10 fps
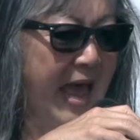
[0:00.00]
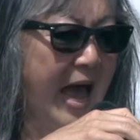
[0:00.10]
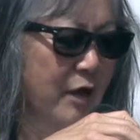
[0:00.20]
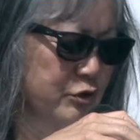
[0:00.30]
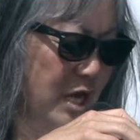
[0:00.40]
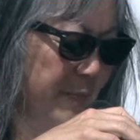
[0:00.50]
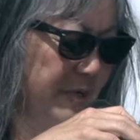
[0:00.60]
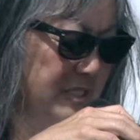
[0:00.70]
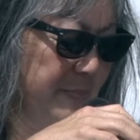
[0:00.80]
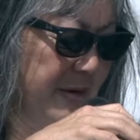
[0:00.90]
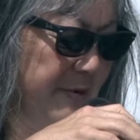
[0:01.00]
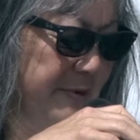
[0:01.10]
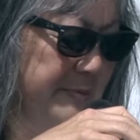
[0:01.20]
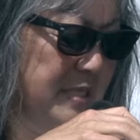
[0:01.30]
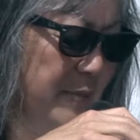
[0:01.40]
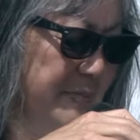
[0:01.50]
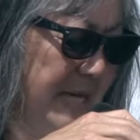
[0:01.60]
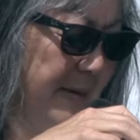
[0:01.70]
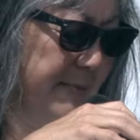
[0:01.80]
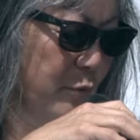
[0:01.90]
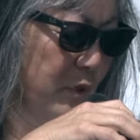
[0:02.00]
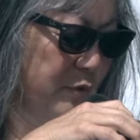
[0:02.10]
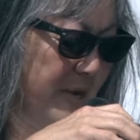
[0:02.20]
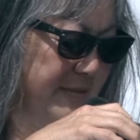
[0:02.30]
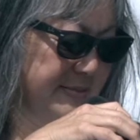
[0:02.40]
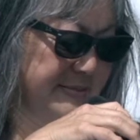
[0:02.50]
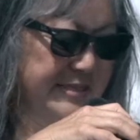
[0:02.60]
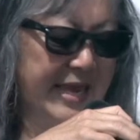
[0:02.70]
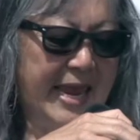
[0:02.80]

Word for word: How Japanese Americans Obtained Redress.